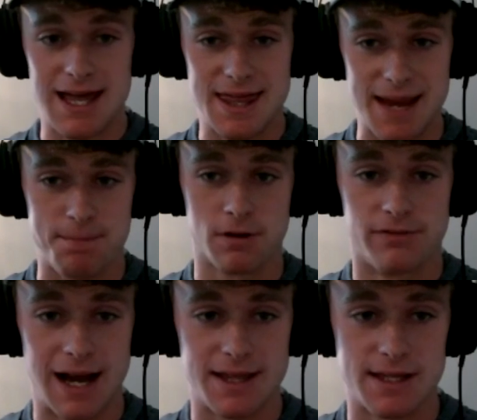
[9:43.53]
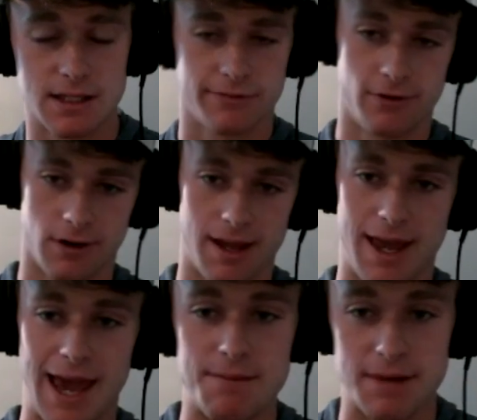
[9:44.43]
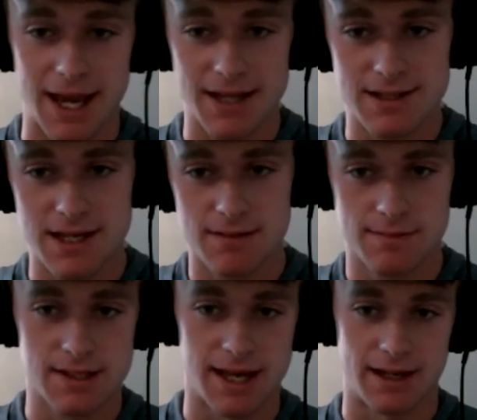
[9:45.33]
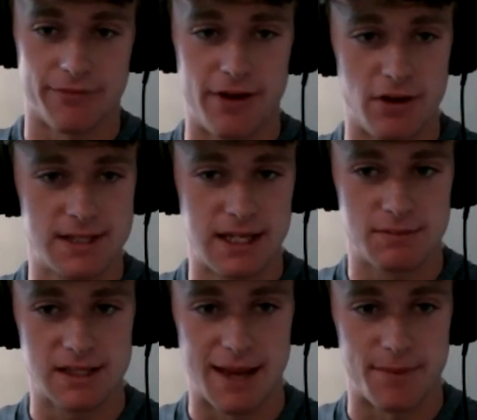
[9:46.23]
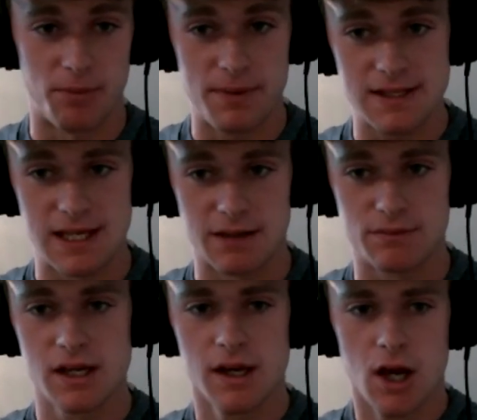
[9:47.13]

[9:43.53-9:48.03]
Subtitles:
They provide this for NBA teams, NFL teams, MLB teams,